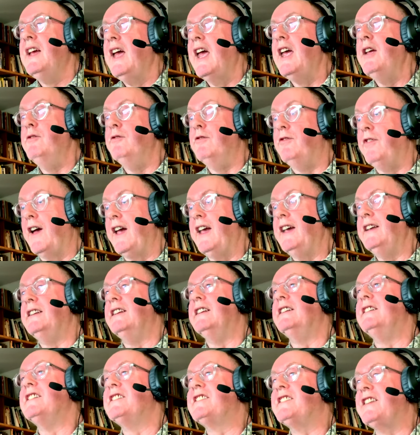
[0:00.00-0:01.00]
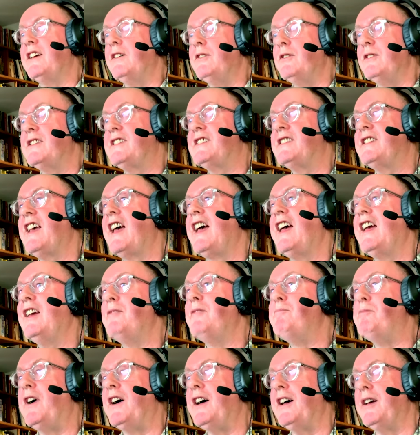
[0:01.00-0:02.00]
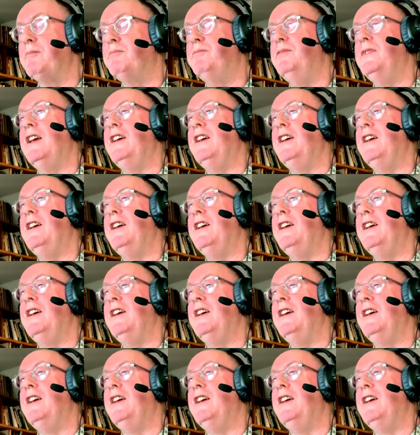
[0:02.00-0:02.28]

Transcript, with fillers: invaded, as they would say, by,